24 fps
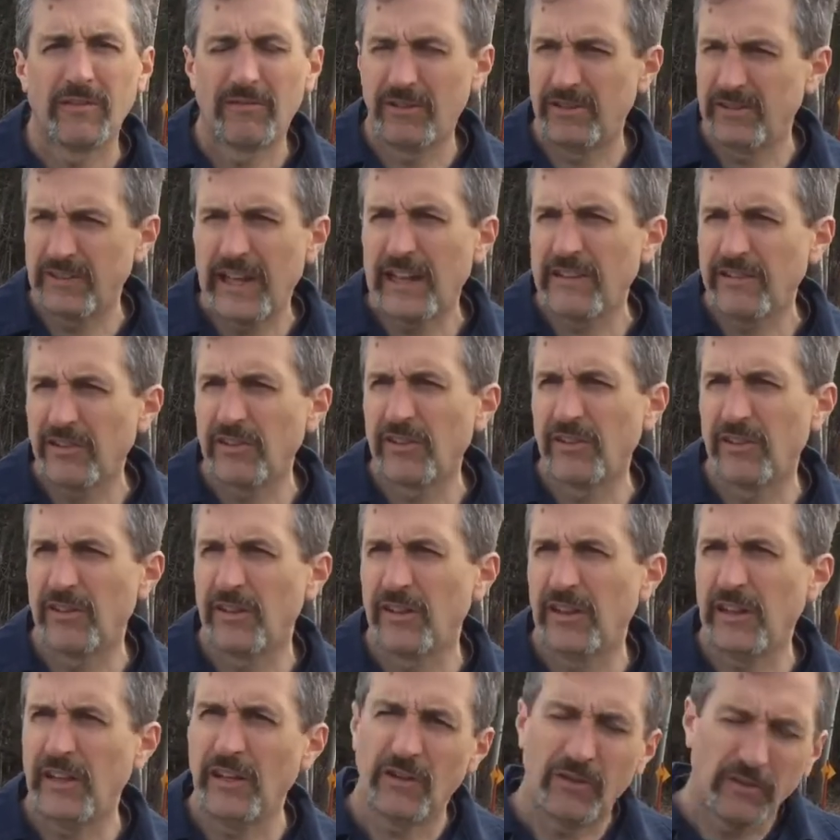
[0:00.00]
which that's the,
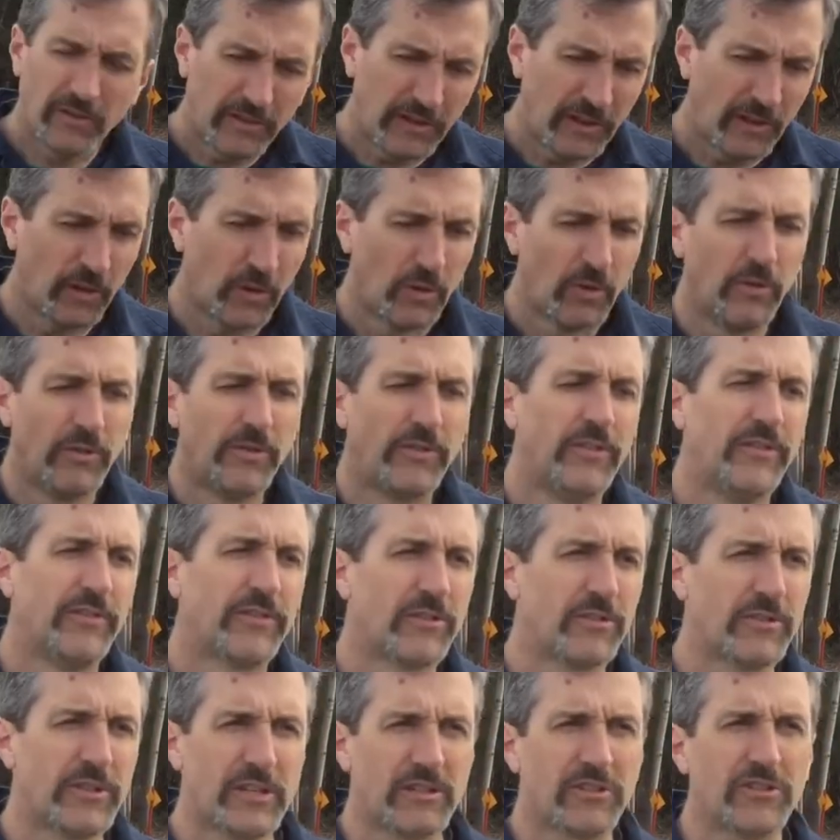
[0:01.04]
the the old
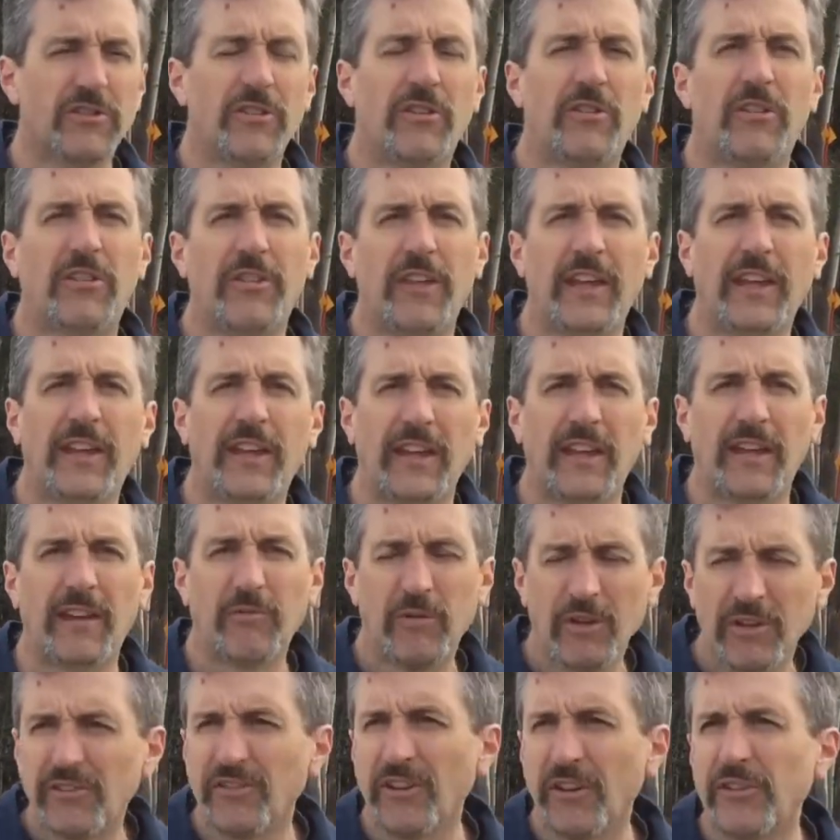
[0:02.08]
traditional thinking
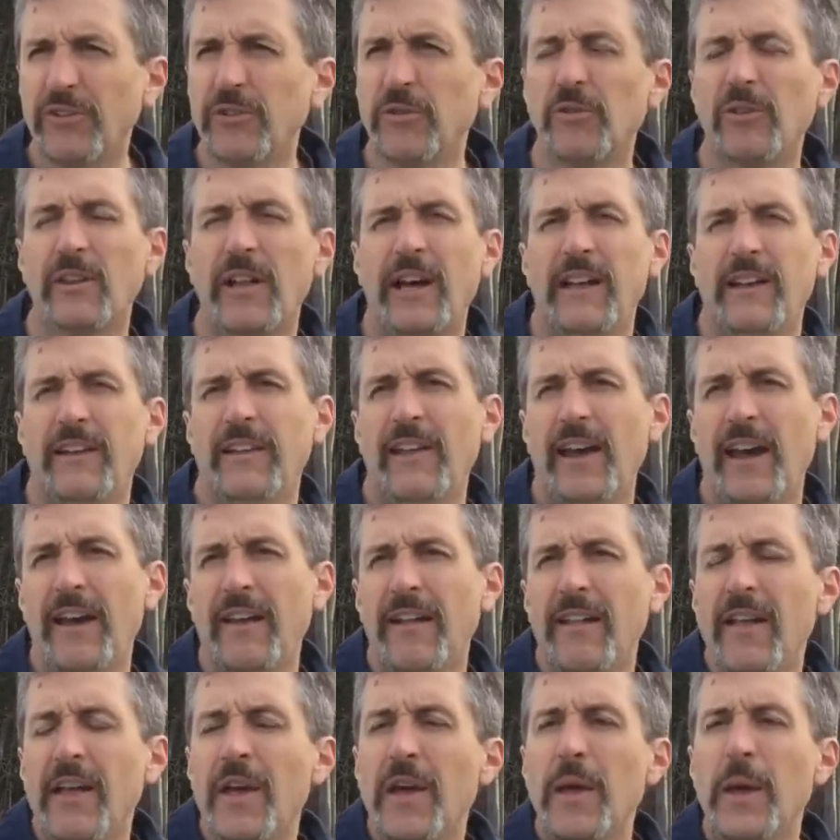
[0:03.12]
and we still do a lot of
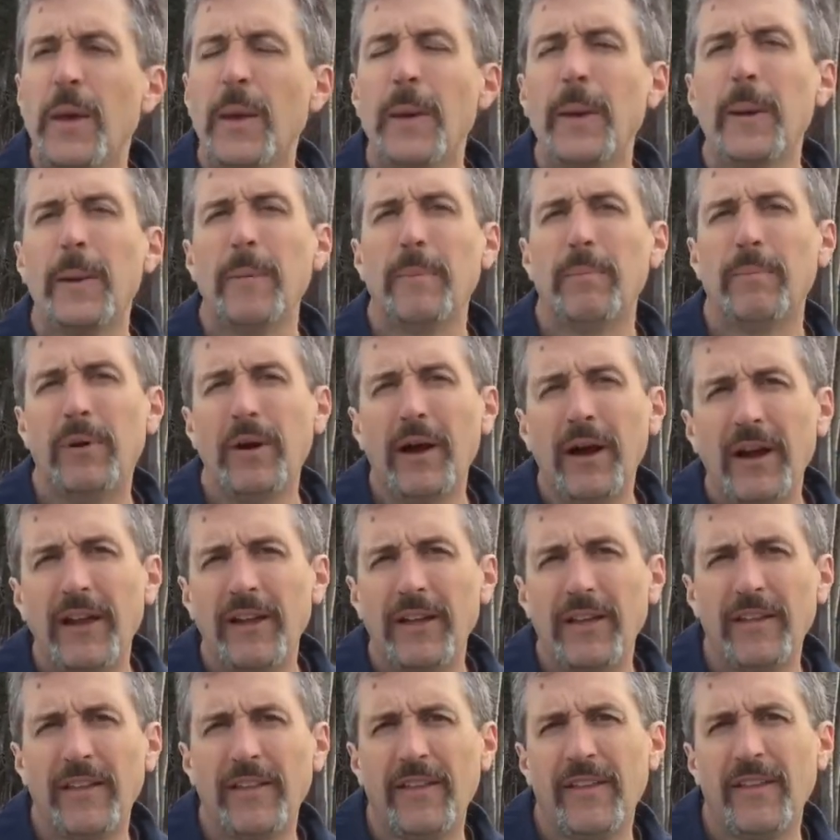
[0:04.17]
that
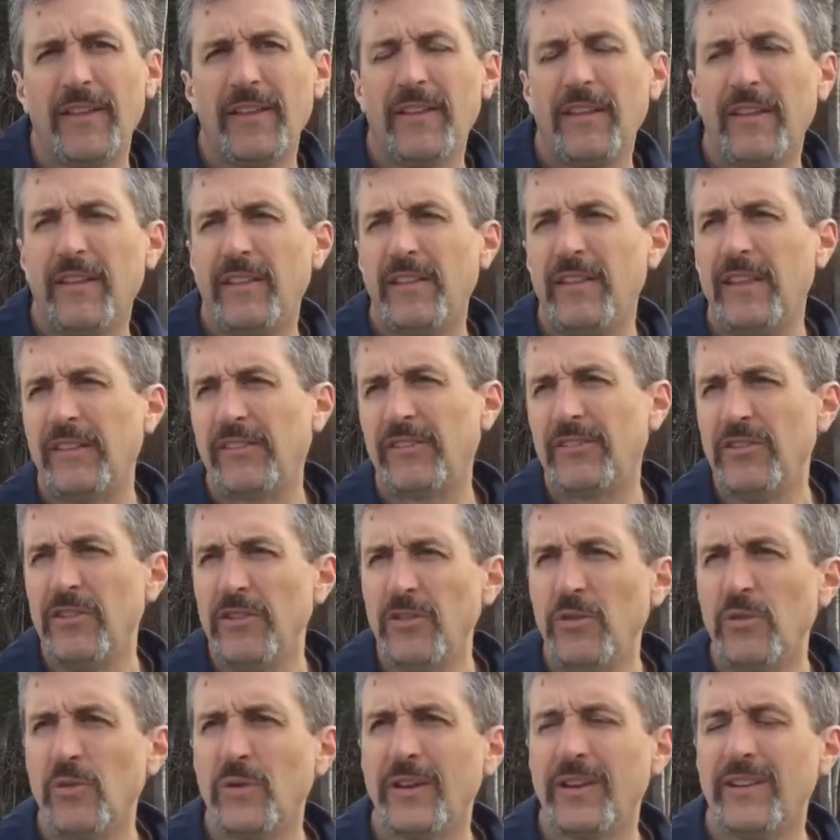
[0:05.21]
but this
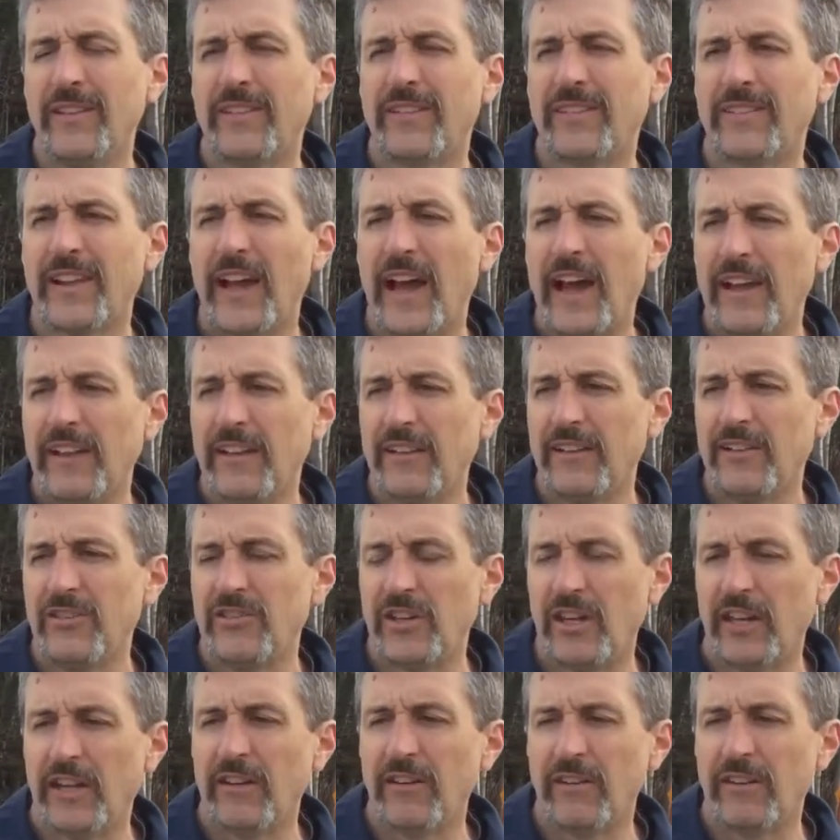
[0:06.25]
new
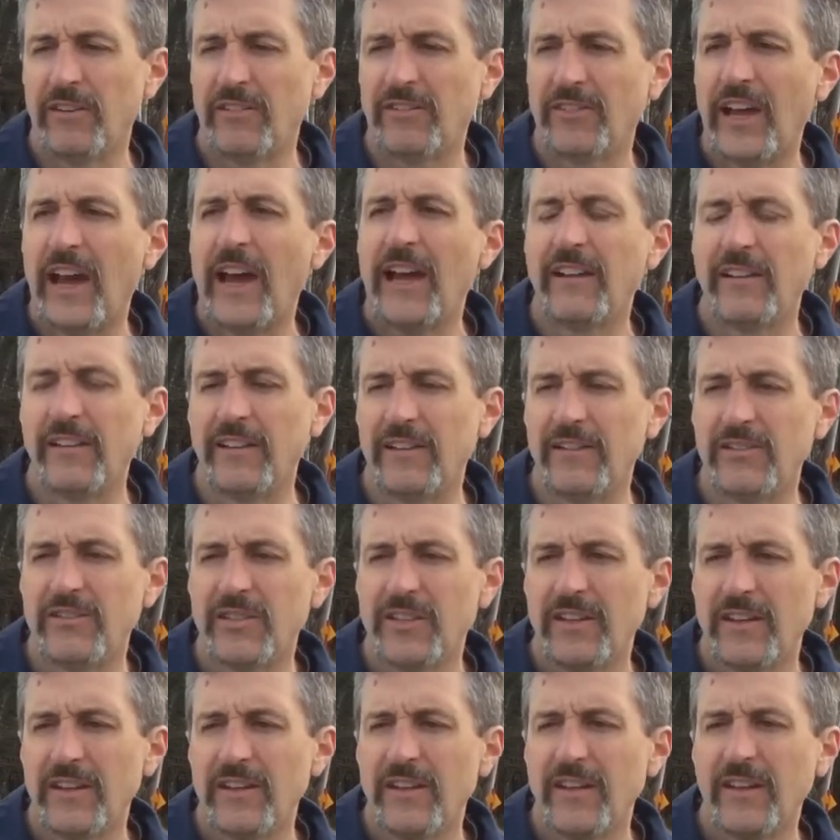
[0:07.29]
ensilaging or
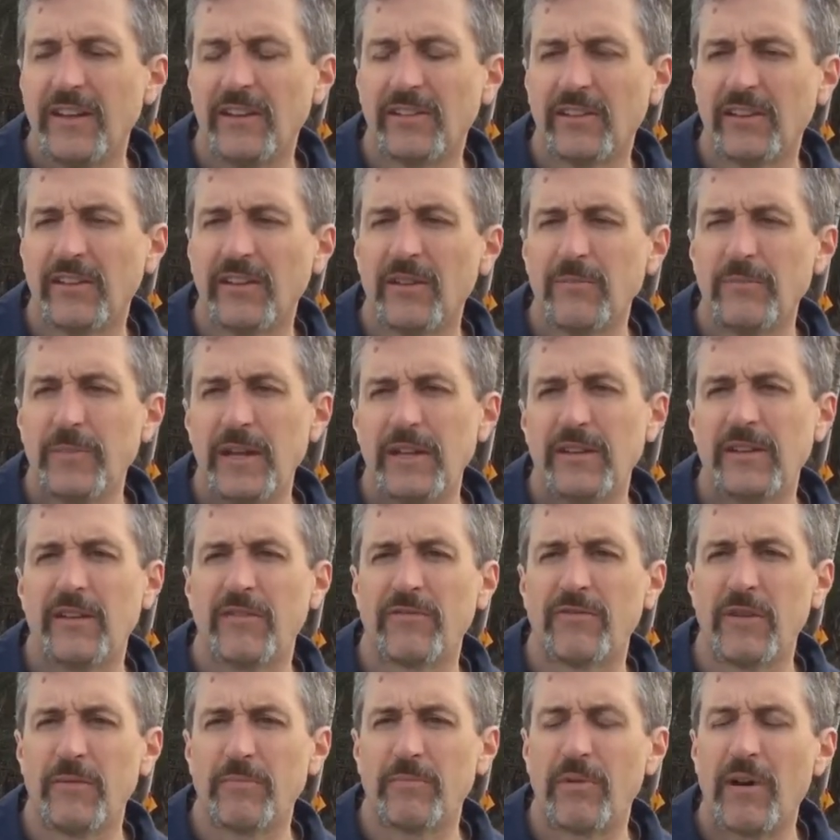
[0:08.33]
silage is a little bit
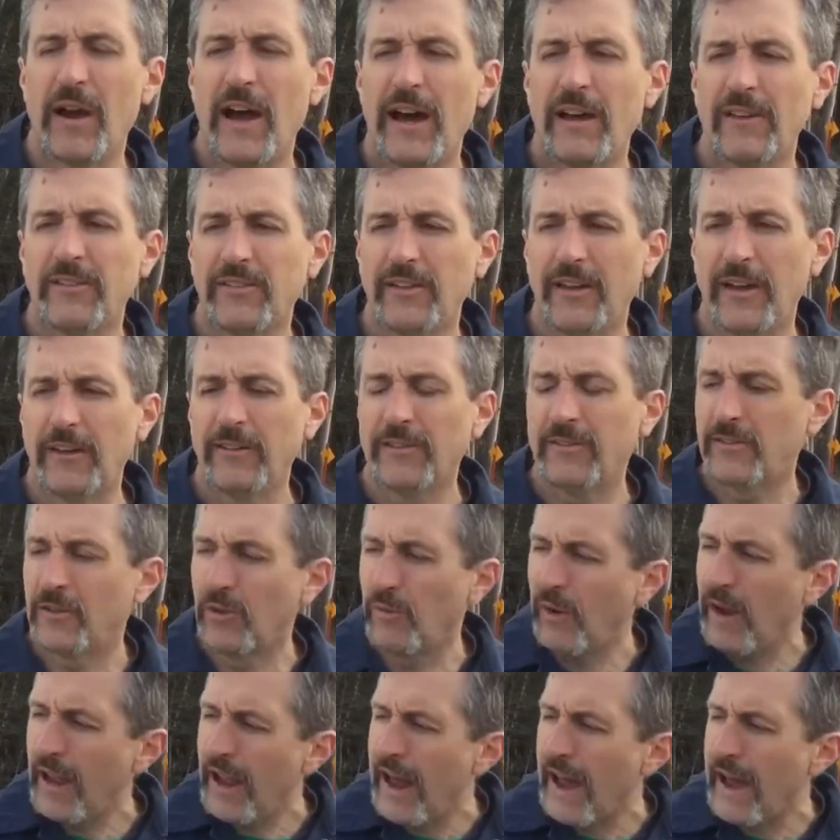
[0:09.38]
different process
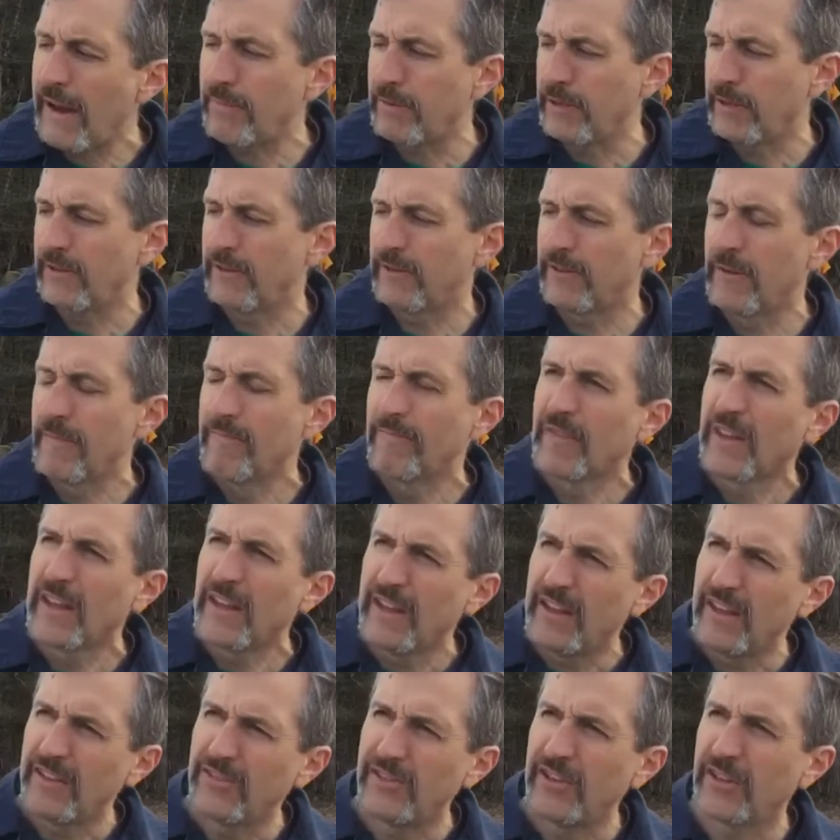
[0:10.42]
so what happens
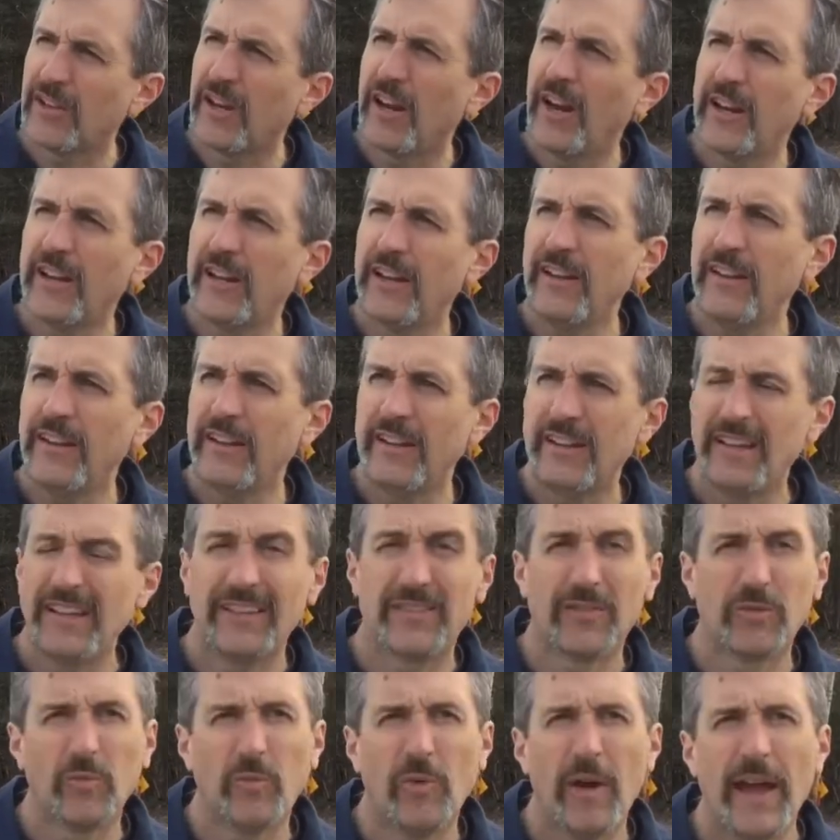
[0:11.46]
is you cut it
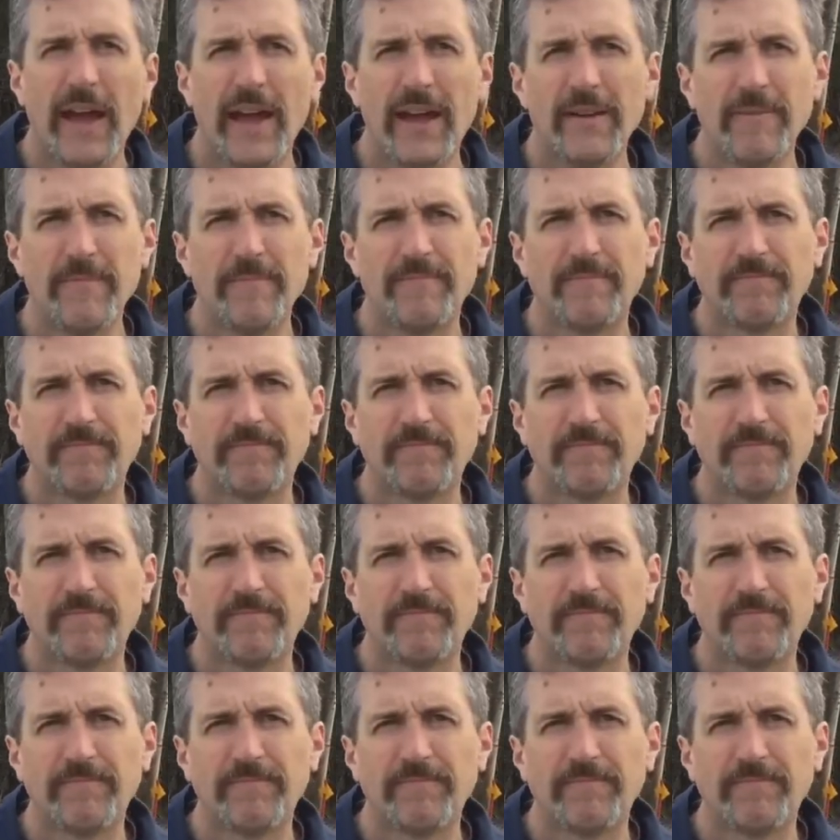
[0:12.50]
it's wet